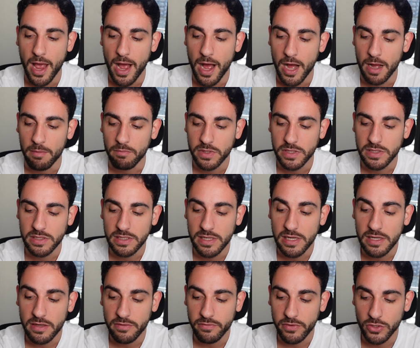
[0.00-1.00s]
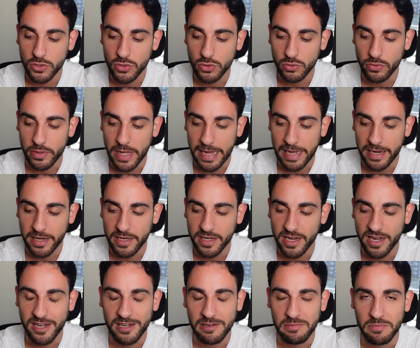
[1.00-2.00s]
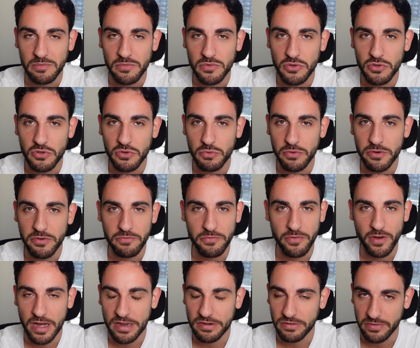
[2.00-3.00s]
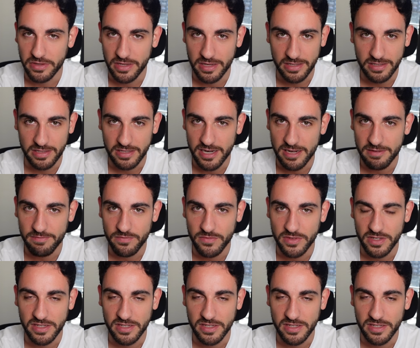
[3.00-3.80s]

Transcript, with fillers: Um, this is an individual that um, you wouldn't find on the internet.